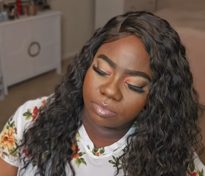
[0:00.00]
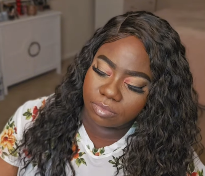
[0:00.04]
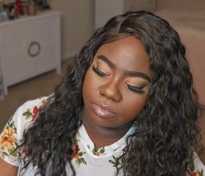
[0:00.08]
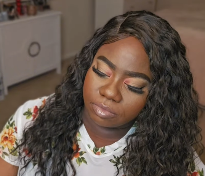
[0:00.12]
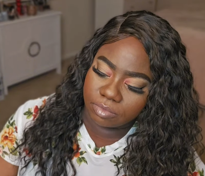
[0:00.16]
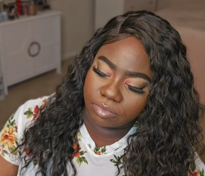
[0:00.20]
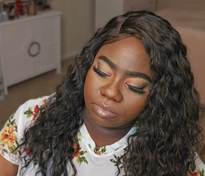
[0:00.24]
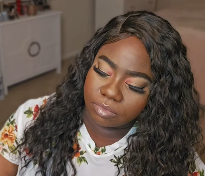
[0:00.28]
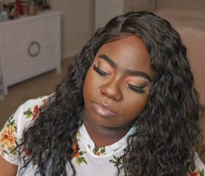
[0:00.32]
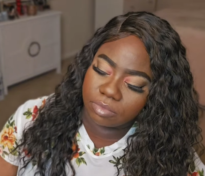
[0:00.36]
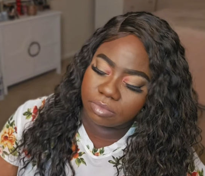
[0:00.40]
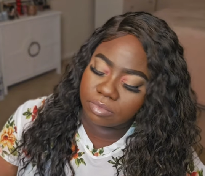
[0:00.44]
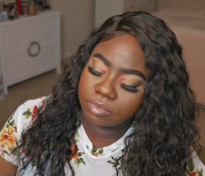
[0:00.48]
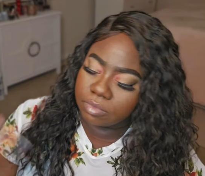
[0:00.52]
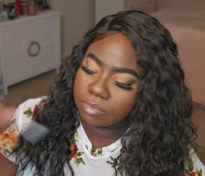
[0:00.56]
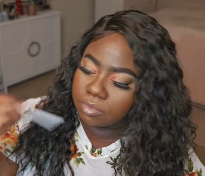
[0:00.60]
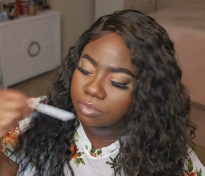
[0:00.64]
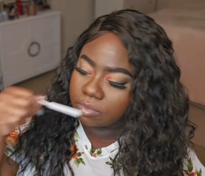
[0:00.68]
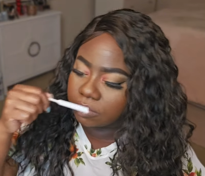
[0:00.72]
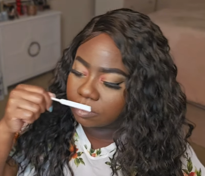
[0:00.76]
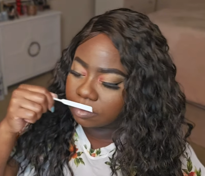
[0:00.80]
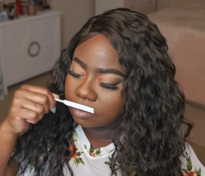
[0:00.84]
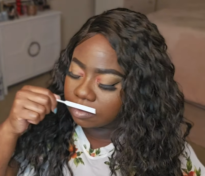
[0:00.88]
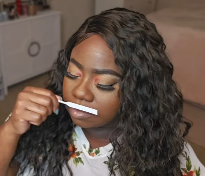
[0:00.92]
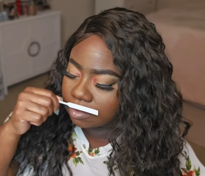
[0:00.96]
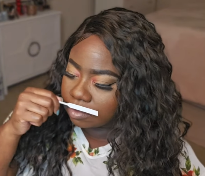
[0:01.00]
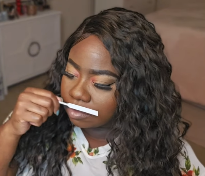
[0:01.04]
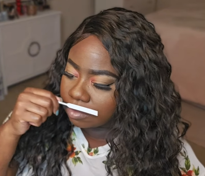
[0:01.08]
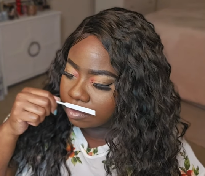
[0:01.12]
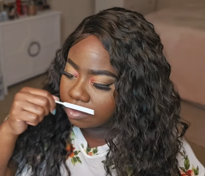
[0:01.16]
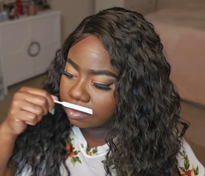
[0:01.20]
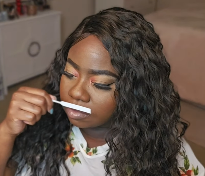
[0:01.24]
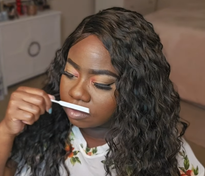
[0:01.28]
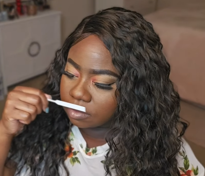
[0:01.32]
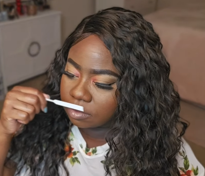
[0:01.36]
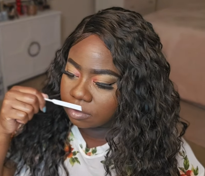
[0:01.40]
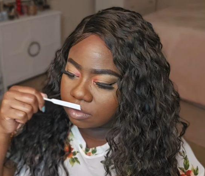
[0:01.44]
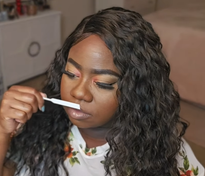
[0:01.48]

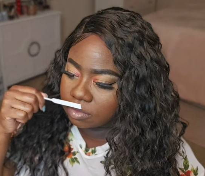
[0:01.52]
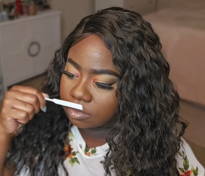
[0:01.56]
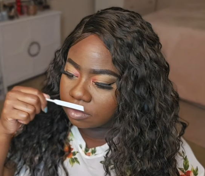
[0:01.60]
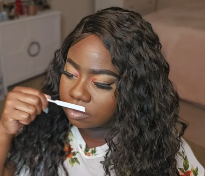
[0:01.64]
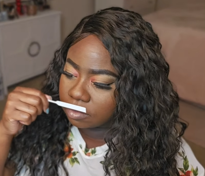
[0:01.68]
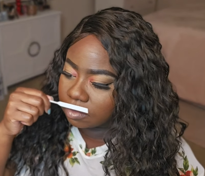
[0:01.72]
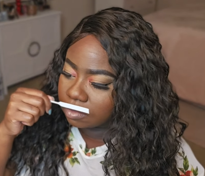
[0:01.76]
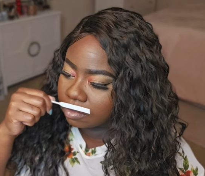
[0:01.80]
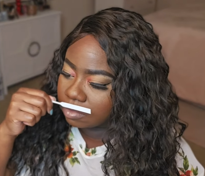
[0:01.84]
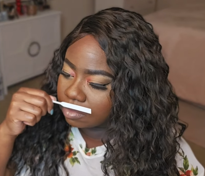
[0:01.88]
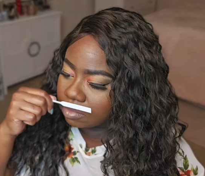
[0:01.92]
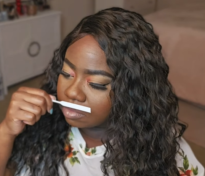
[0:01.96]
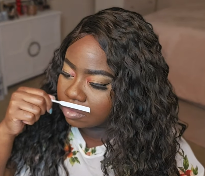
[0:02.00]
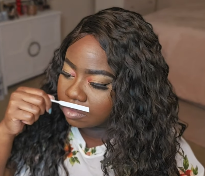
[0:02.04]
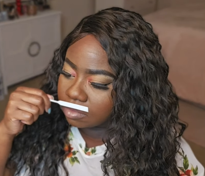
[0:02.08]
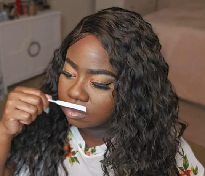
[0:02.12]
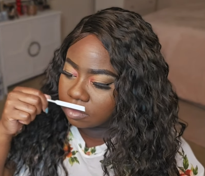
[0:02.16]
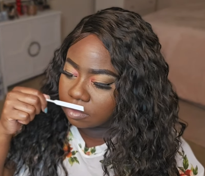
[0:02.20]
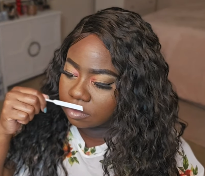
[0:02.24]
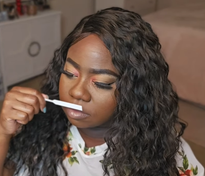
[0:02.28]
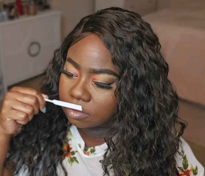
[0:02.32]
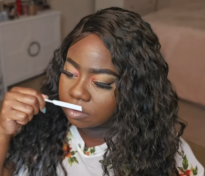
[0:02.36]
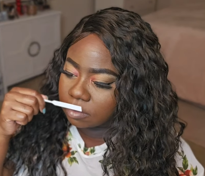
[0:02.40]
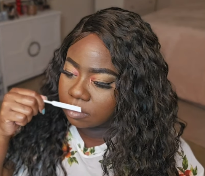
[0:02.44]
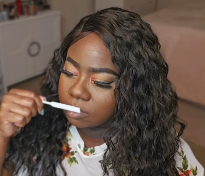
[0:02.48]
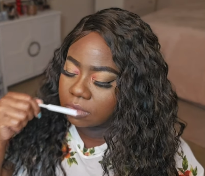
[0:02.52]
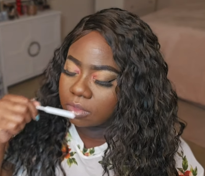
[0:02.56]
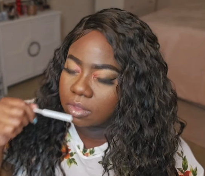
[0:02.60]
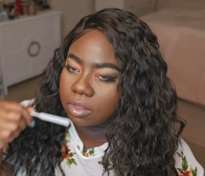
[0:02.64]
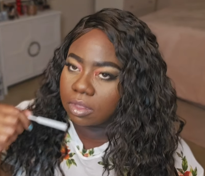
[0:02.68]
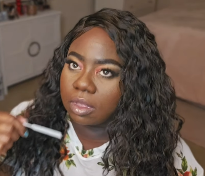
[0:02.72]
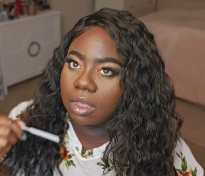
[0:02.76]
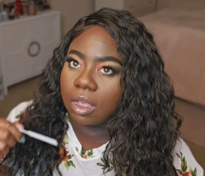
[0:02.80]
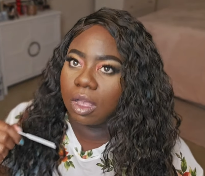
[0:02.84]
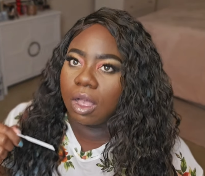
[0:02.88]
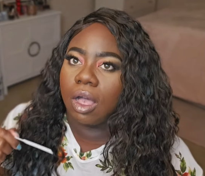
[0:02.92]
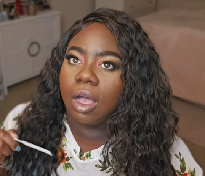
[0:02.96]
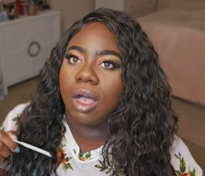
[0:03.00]
Nobody speaks.